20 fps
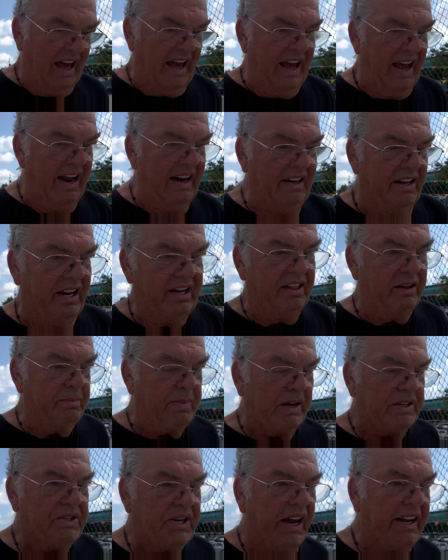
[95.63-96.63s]
And the
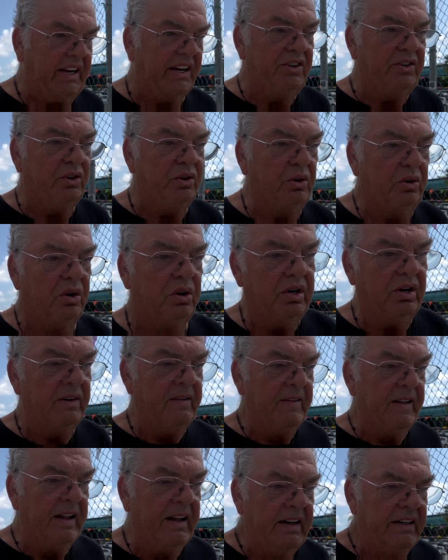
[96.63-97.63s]
best I can do
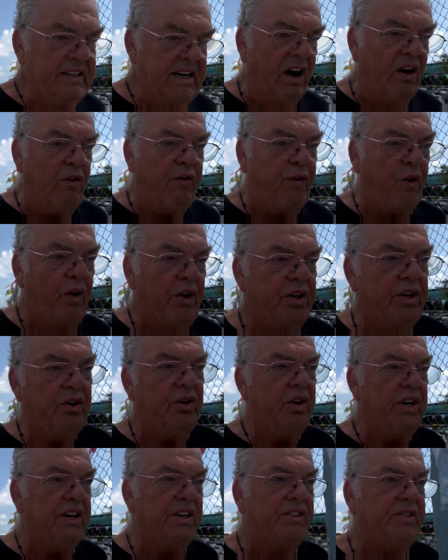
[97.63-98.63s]
now for
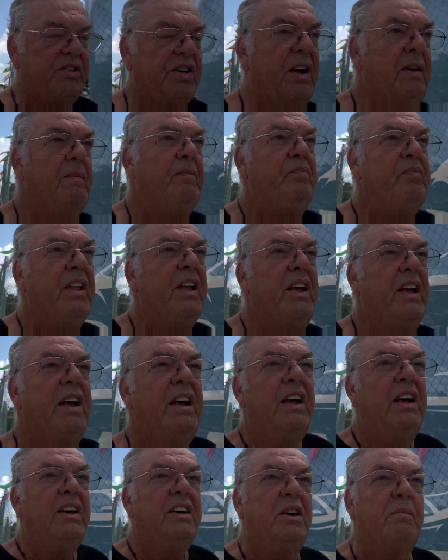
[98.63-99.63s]
you is
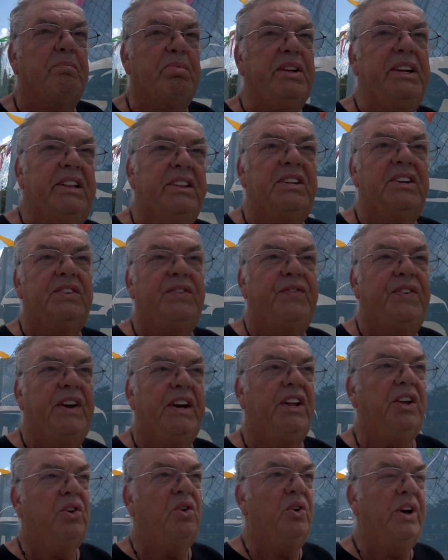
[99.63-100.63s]
complete this
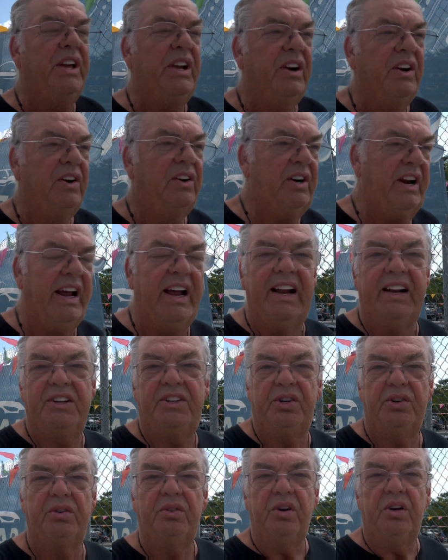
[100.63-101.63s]
video here
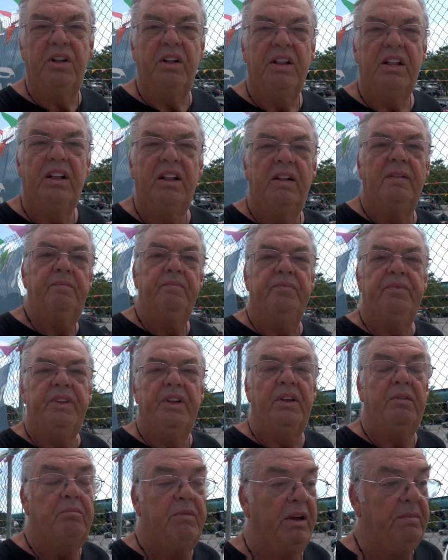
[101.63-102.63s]
and to
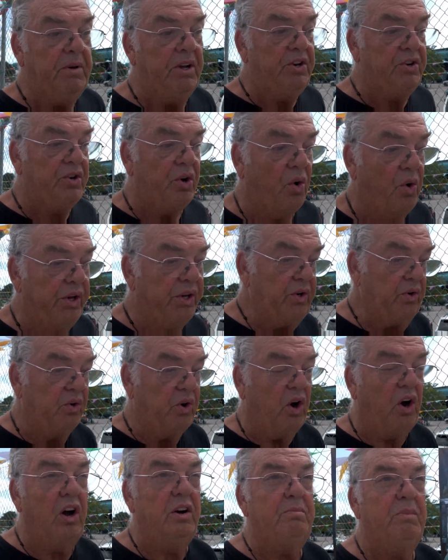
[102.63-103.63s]
maybe show you
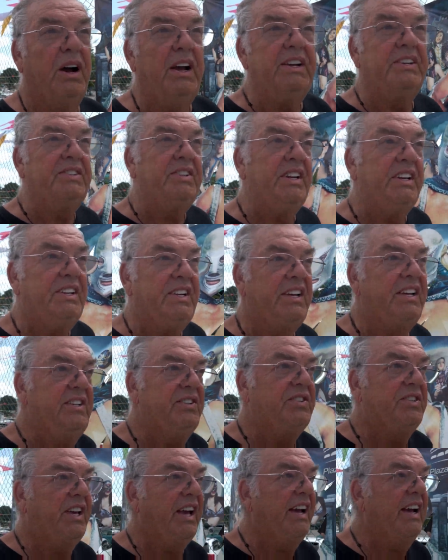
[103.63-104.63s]
on my CT
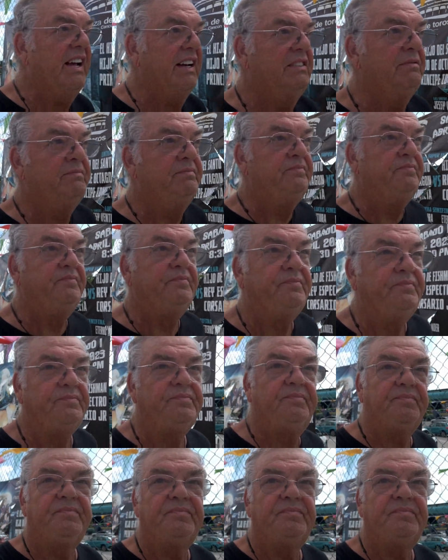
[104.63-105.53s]
scan.